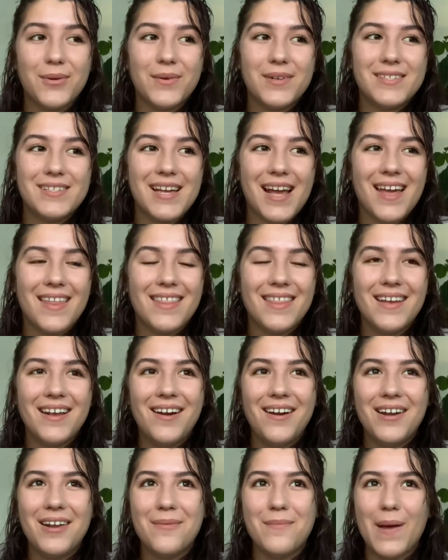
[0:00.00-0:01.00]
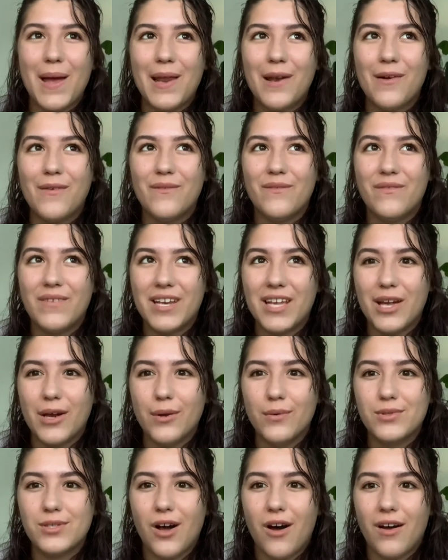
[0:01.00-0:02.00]
which I think I already made a video
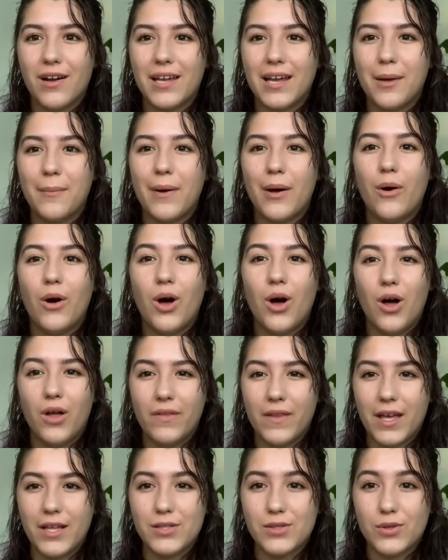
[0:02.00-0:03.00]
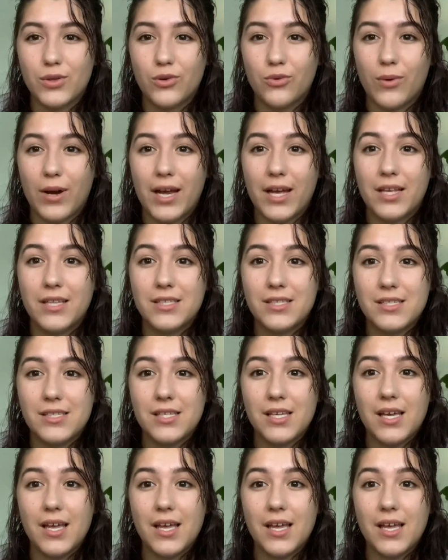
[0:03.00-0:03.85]
talking about online school rants.